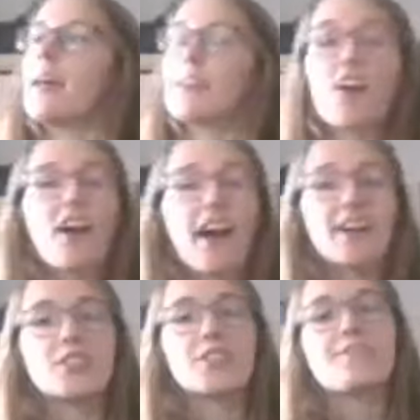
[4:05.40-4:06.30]
And there are
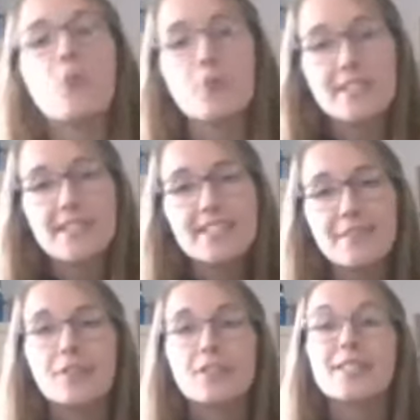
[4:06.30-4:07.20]
actually 14
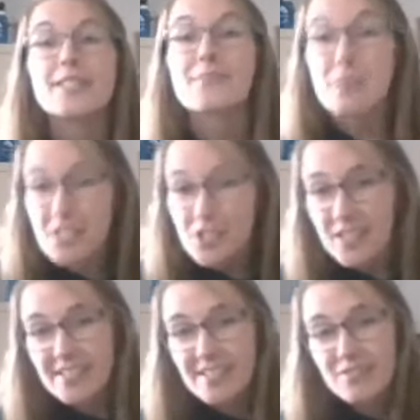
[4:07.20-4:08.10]
different
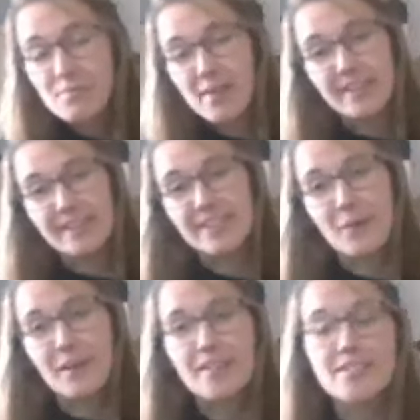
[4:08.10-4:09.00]
species of baleen
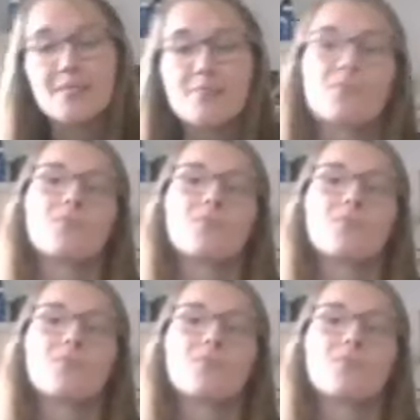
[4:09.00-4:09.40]
whales.